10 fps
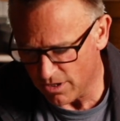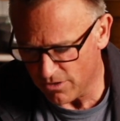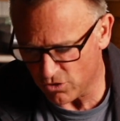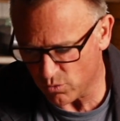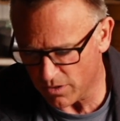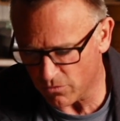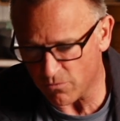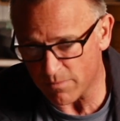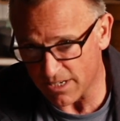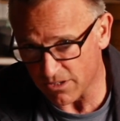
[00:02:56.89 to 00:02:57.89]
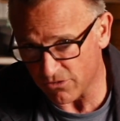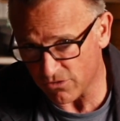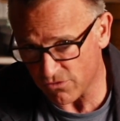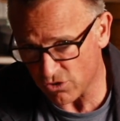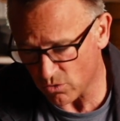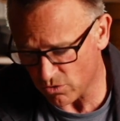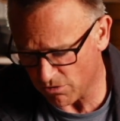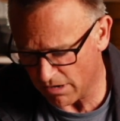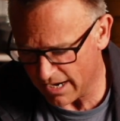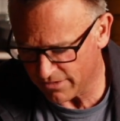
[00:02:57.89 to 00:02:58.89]
the 12 metres of shorn
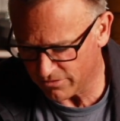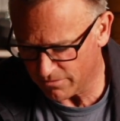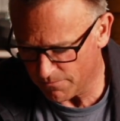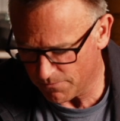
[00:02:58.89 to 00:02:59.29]
grass.